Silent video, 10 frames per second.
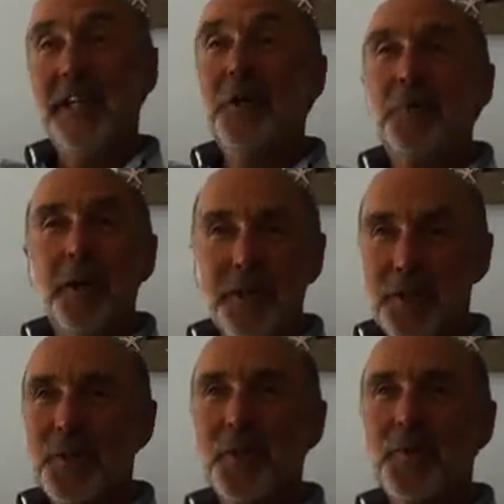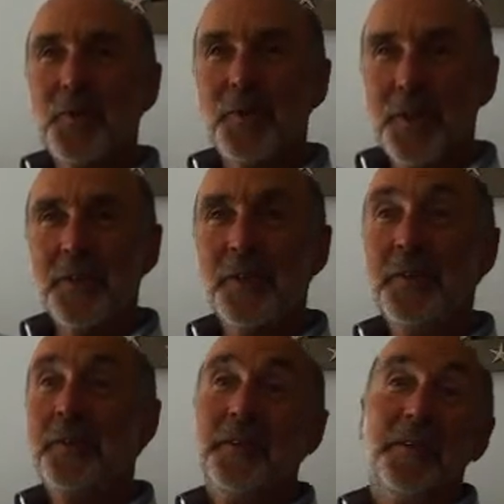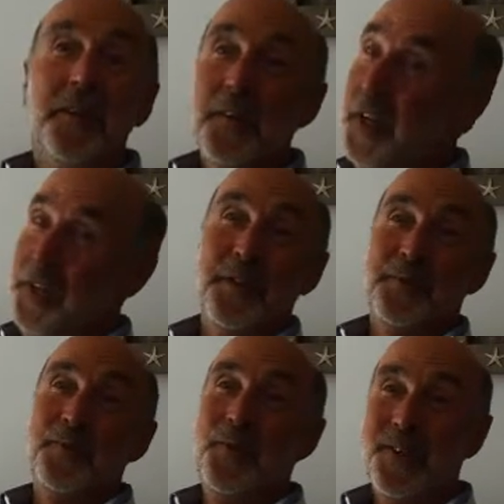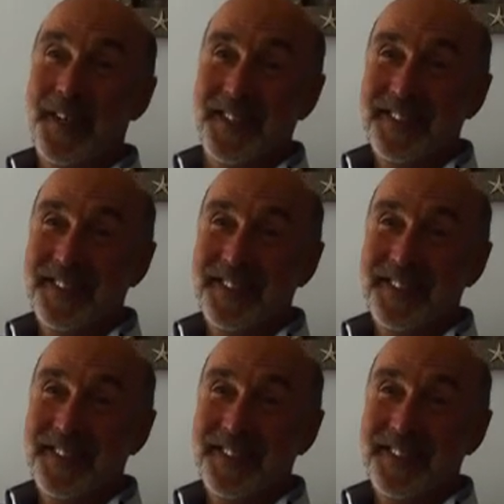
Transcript: Any practitioner will tell you that doesn't work.